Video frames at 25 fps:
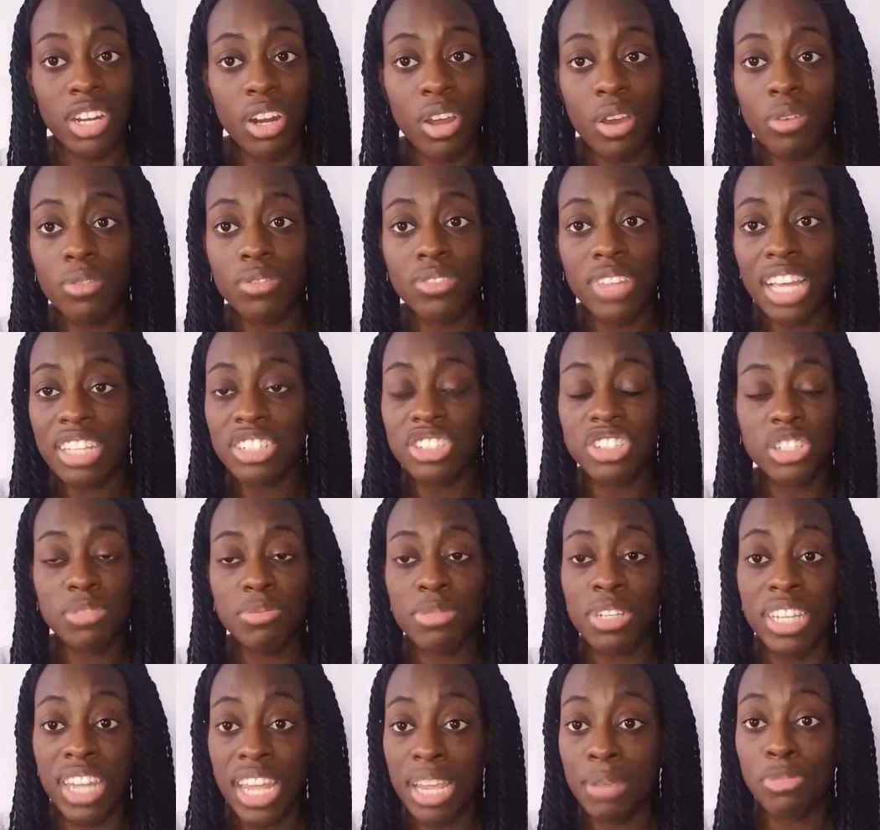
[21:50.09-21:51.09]
know, that's just
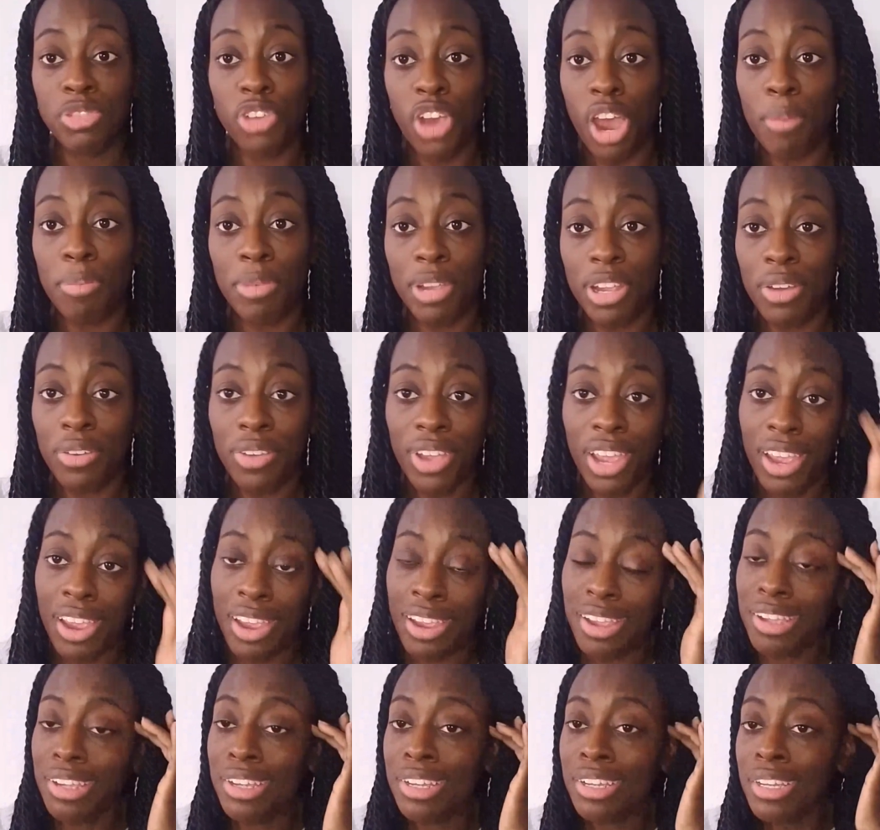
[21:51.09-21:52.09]
me name dropping,
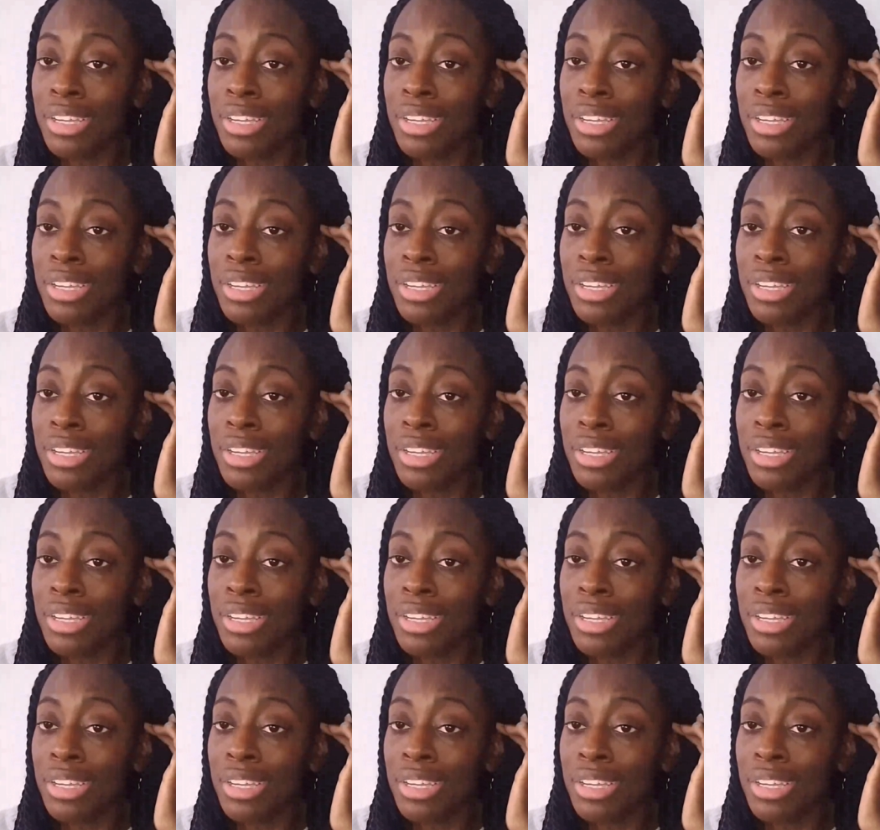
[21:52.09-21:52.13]
okay?